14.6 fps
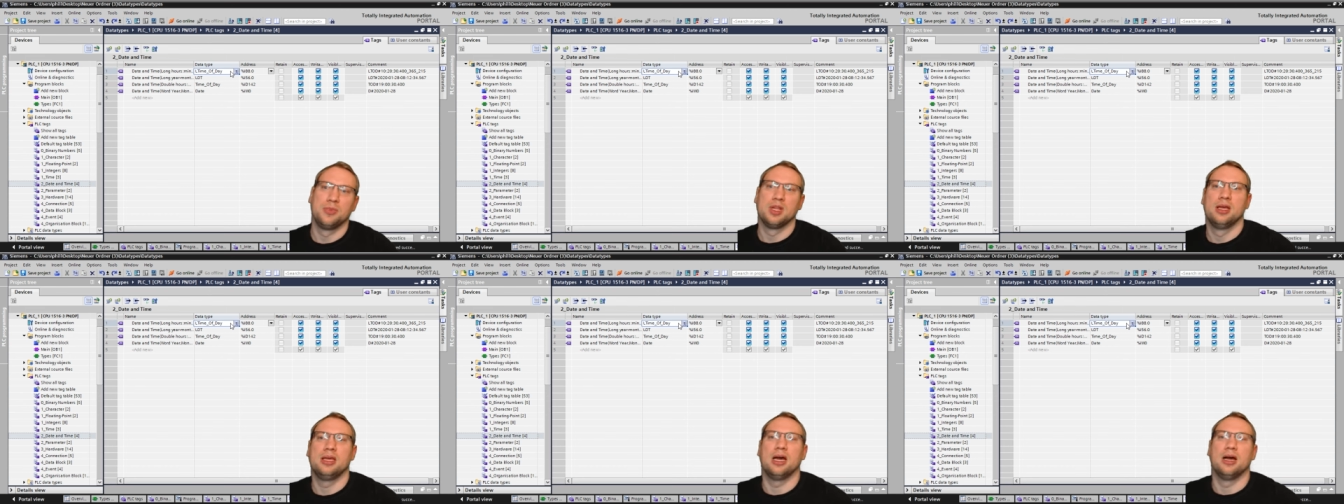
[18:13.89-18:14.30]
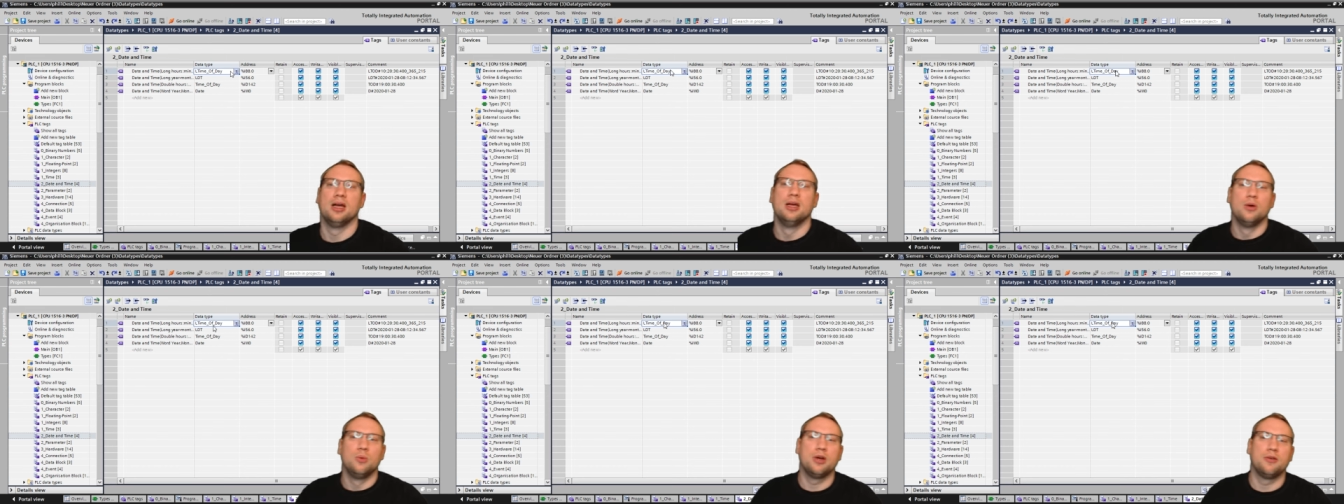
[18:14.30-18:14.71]
Yeah,
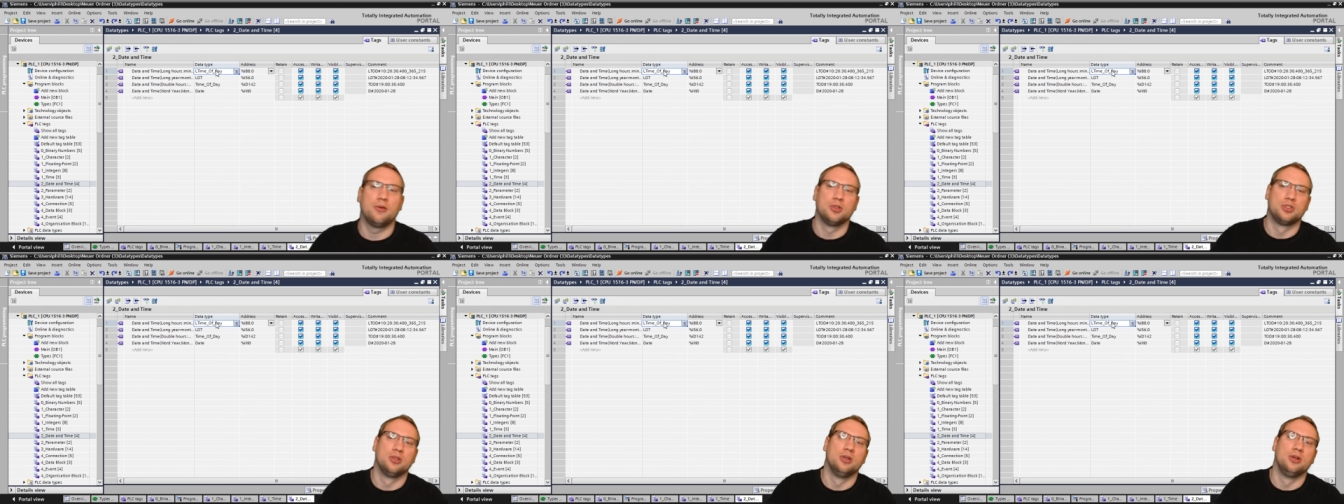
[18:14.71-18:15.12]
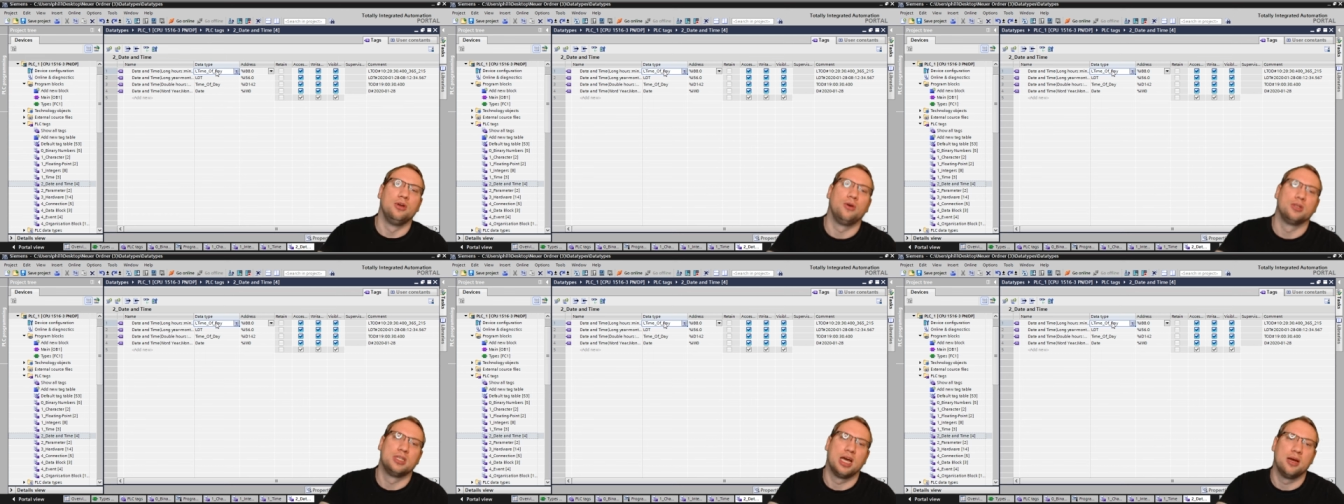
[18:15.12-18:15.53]
we have also the
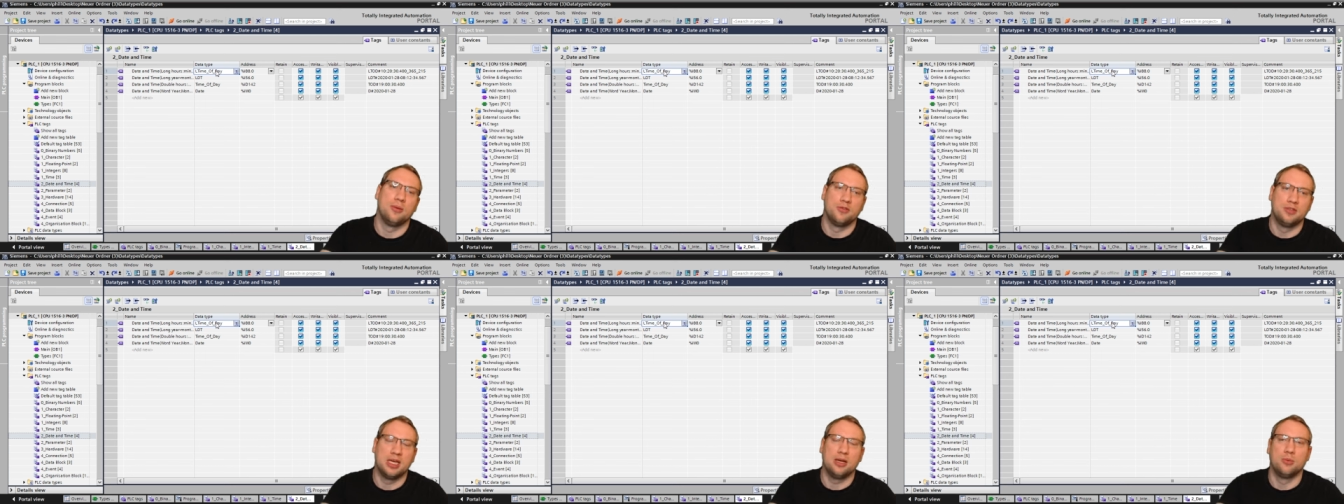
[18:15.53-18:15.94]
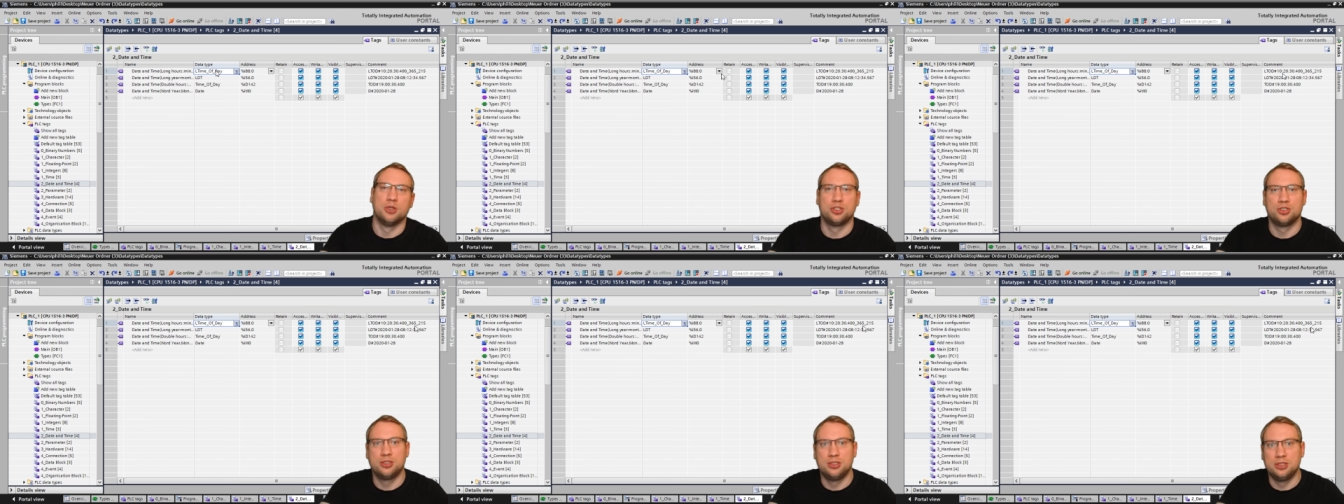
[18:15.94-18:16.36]
long time of day,
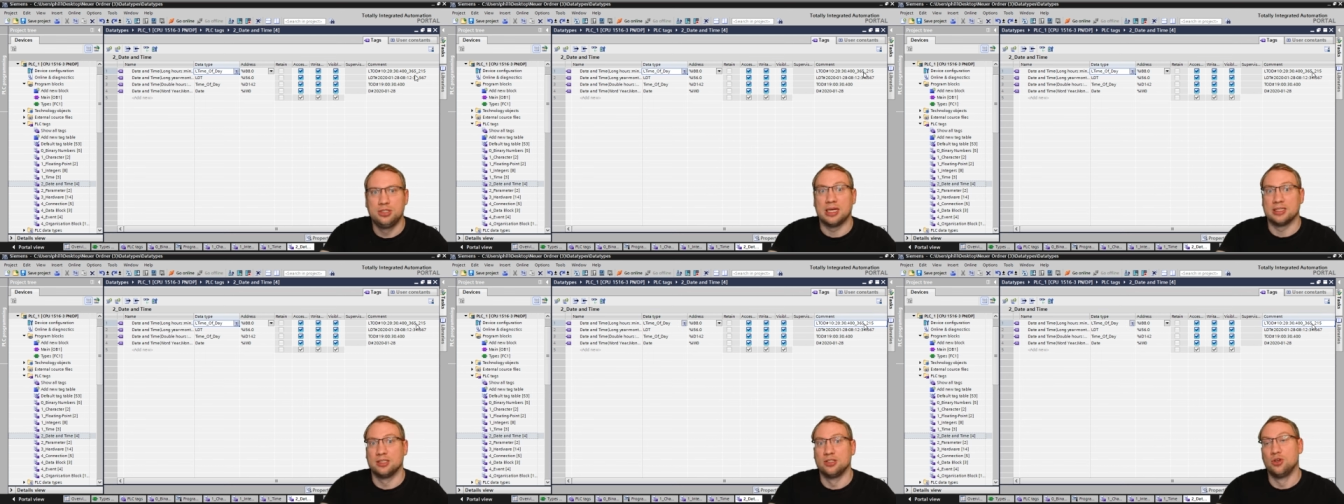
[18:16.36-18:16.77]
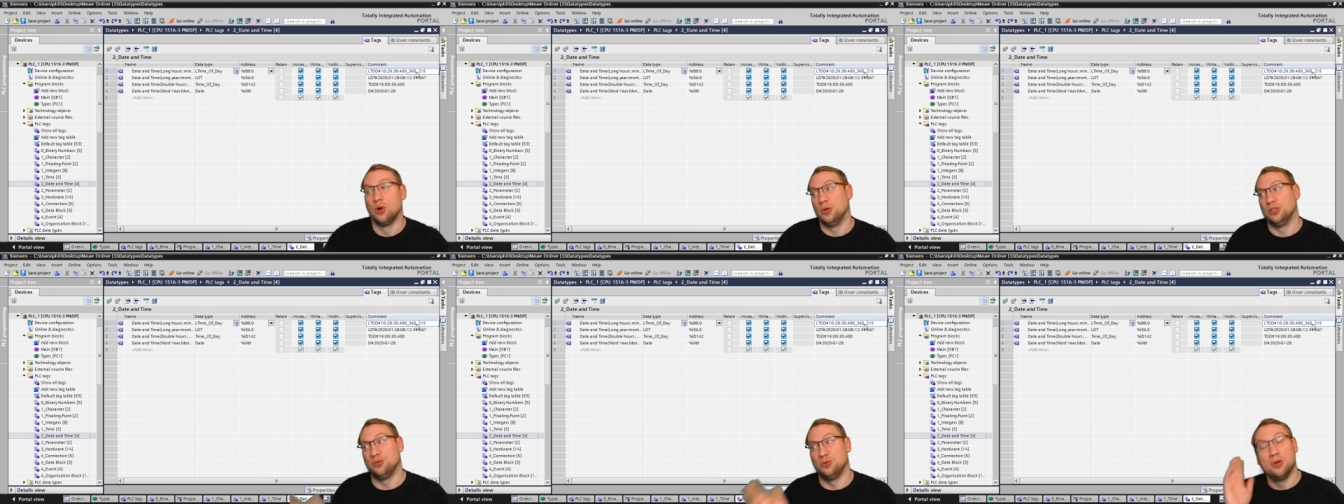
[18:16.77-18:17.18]
which doesn't go
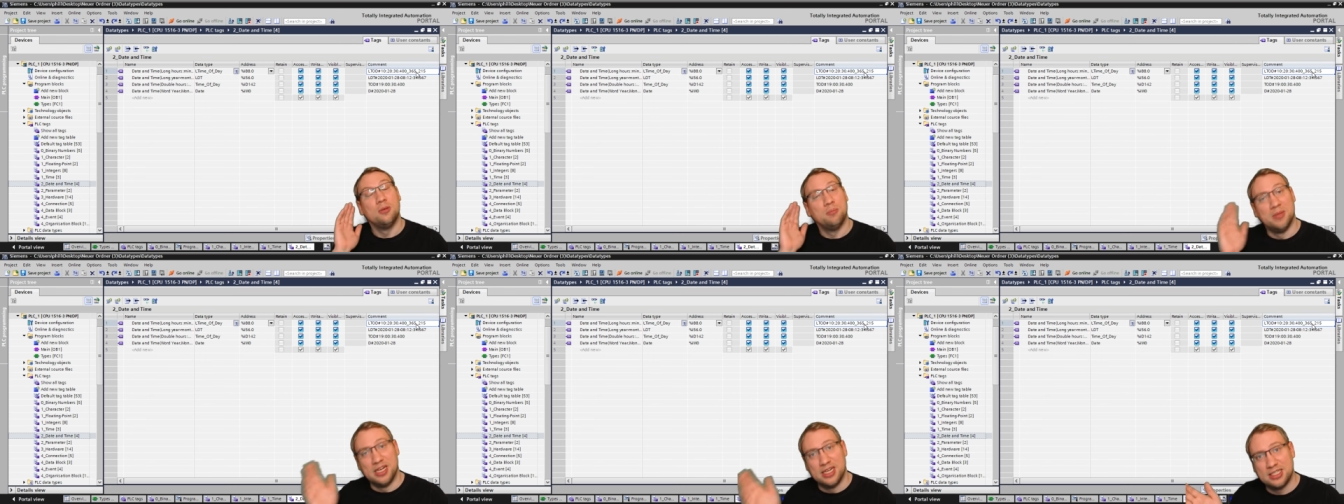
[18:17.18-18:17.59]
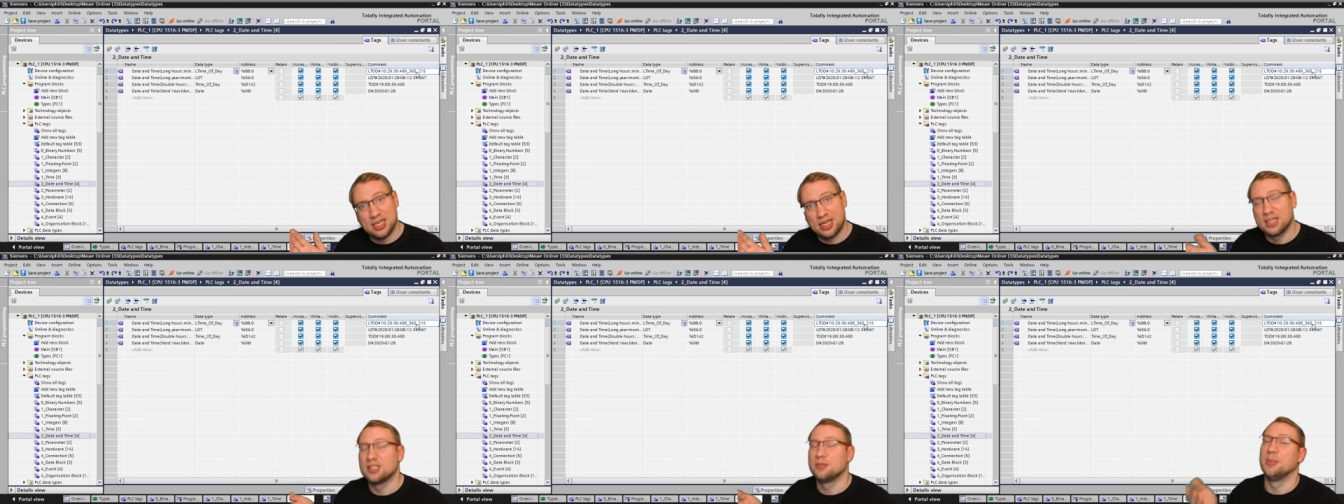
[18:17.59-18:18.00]
into
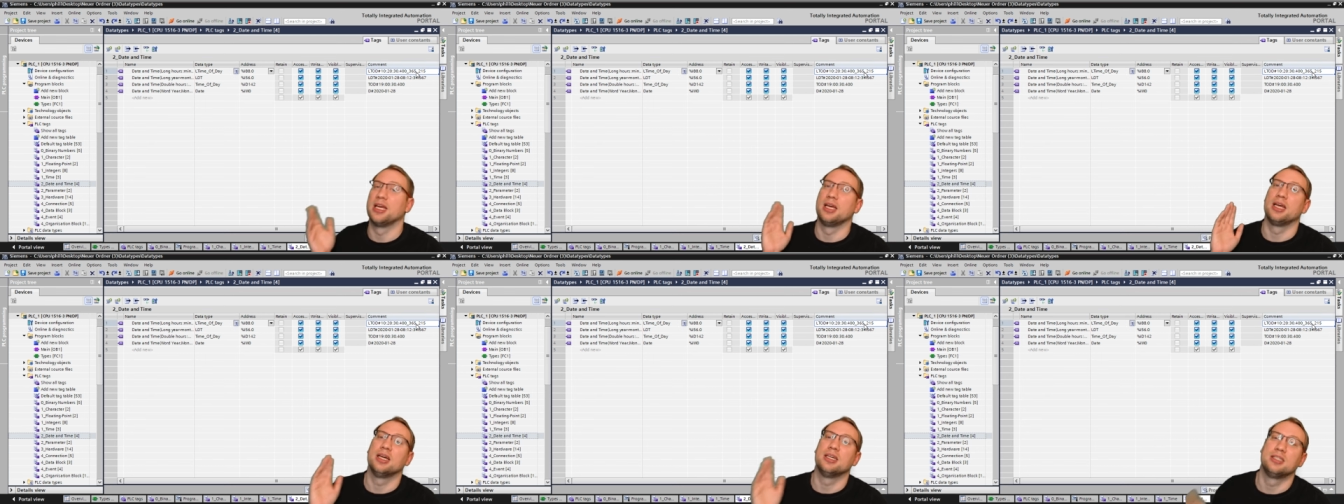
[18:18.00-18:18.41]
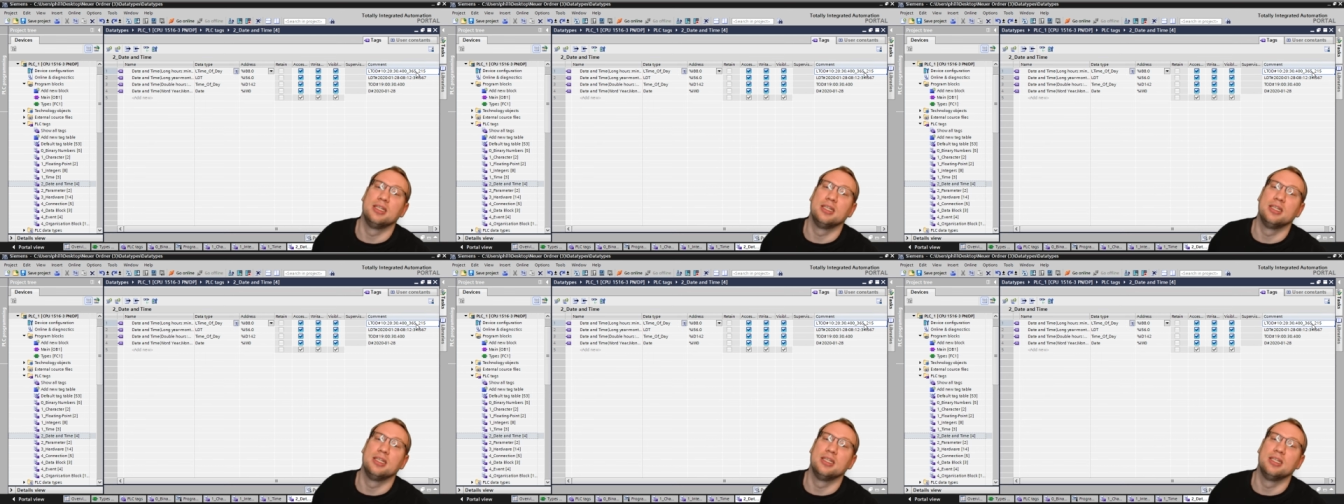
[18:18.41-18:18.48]
milliseconds. Make a guess.